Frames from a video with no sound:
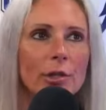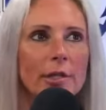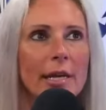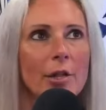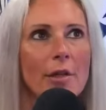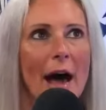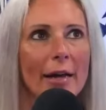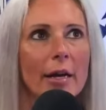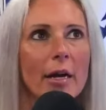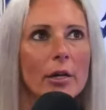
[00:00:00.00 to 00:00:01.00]
think
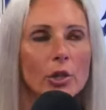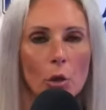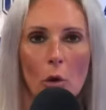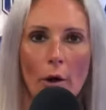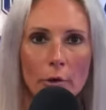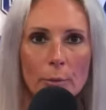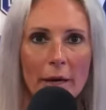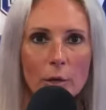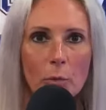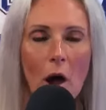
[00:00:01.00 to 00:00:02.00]
that Toronto's
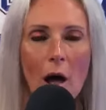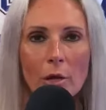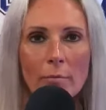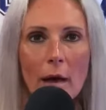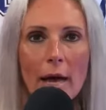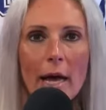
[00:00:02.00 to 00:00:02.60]
biggest problem